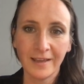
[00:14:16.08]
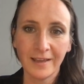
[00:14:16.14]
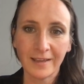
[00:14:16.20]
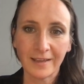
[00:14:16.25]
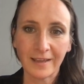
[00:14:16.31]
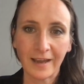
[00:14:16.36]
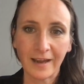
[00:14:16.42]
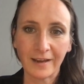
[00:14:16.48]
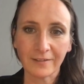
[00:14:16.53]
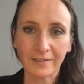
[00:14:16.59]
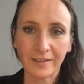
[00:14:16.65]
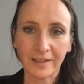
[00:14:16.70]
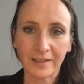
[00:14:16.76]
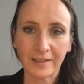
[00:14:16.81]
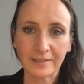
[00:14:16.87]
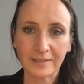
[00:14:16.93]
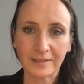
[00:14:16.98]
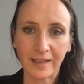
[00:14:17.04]
yeah, I
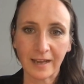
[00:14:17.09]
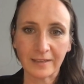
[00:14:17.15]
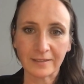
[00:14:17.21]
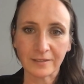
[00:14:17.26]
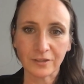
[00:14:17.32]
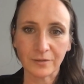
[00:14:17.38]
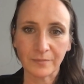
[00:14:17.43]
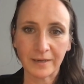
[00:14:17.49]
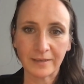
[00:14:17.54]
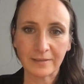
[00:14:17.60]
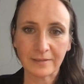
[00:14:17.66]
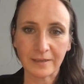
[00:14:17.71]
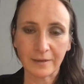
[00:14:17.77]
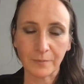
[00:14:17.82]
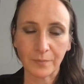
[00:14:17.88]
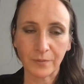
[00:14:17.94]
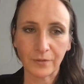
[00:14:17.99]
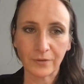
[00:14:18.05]
think that is
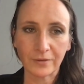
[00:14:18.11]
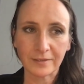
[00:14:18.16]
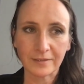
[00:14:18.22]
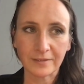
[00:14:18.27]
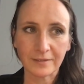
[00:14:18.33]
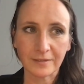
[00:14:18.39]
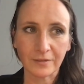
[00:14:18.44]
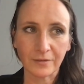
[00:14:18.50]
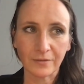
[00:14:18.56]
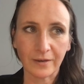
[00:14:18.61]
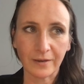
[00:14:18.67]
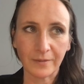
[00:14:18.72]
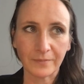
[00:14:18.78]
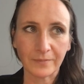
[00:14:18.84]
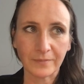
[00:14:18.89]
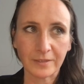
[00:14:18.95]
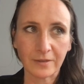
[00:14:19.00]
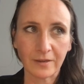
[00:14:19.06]
tremendously important
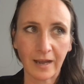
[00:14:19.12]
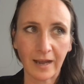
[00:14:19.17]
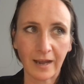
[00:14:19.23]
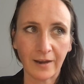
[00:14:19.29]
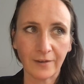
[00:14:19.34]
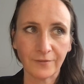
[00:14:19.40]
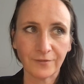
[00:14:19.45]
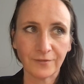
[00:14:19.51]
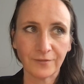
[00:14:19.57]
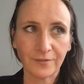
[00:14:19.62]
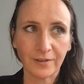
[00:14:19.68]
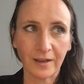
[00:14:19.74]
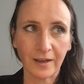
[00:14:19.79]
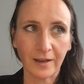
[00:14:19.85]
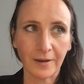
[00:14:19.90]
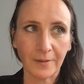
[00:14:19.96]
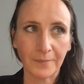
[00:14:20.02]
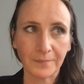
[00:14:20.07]
to have
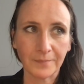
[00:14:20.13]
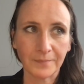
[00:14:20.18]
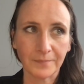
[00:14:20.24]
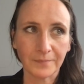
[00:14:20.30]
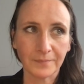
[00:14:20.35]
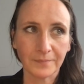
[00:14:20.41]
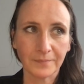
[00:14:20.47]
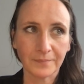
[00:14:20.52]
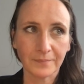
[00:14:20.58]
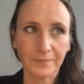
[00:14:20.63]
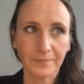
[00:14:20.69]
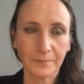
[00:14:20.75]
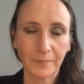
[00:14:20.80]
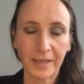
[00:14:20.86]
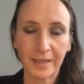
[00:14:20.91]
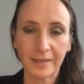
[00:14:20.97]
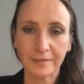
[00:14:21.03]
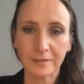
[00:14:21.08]

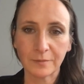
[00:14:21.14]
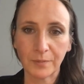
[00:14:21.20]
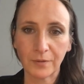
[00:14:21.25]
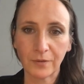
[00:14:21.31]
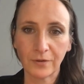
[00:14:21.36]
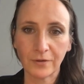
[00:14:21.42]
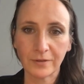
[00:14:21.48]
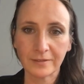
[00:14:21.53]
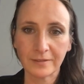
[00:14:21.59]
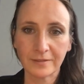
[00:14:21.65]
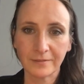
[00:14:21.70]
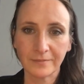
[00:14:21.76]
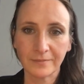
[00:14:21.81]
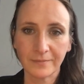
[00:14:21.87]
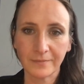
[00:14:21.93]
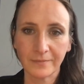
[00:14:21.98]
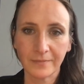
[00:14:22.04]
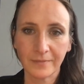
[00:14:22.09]
peer support.
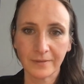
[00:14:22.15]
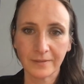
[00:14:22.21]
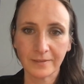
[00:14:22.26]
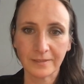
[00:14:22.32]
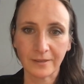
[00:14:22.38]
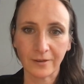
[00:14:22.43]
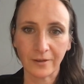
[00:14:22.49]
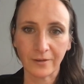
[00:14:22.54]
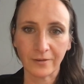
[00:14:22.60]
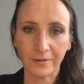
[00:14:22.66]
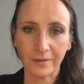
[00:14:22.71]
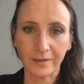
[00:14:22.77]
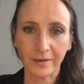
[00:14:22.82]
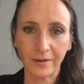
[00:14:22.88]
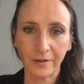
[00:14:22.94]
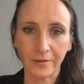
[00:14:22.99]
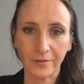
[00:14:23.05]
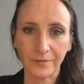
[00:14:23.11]
So
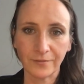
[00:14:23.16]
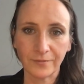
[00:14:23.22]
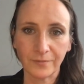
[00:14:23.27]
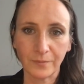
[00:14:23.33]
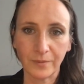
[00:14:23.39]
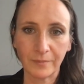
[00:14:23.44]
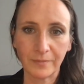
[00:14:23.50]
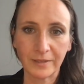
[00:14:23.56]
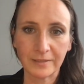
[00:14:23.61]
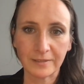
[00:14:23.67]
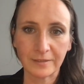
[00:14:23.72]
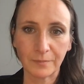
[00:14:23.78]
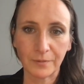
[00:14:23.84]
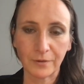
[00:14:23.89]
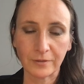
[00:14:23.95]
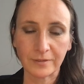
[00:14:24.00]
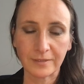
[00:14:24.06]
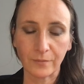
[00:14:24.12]
women
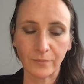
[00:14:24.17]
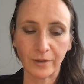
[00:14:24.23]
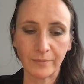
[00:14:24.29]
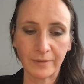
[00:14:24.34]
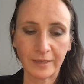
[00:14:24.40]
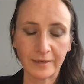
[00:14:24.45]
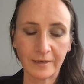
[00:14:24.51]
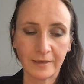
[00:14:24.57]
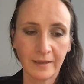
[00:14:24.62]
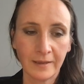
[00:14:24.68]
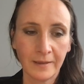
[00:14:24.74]
supporting women.